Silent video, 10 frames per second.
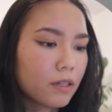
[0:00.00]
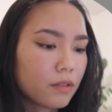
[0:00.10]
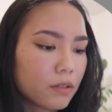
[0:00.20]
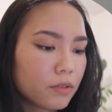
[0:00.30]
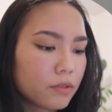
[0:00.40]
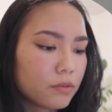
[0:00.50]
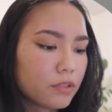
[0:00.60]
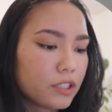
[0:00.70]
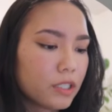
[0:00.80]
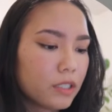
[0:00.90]
I'll also
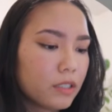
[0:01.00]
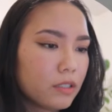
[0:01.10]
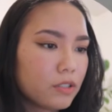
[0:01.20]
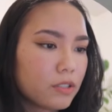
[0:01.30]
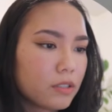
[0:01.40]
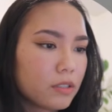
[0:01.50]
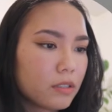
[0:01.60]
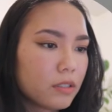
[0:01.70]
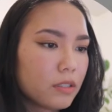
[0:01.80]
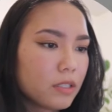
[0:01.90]
change
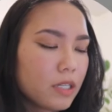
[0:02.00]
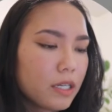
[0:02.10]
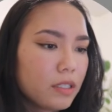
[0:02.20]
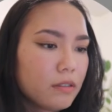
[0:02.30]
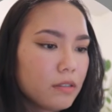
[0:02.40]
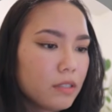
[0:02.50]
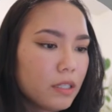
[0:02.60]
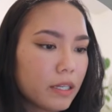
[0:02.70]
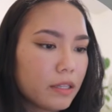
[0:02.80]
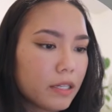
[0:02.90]
the title
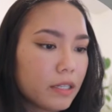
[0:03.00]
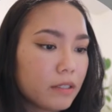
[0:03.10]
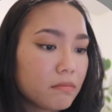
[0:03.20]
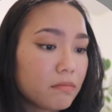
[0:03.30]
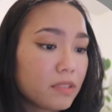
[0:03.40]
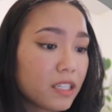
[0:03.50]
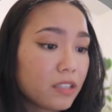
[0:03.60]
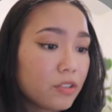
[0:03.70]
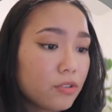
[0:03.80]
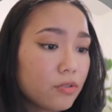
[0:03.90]
and then get
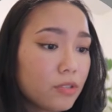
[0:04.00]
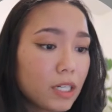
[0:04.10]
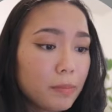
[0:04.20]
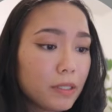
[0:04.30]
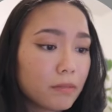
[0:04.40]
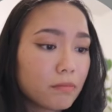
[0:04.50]
to typing.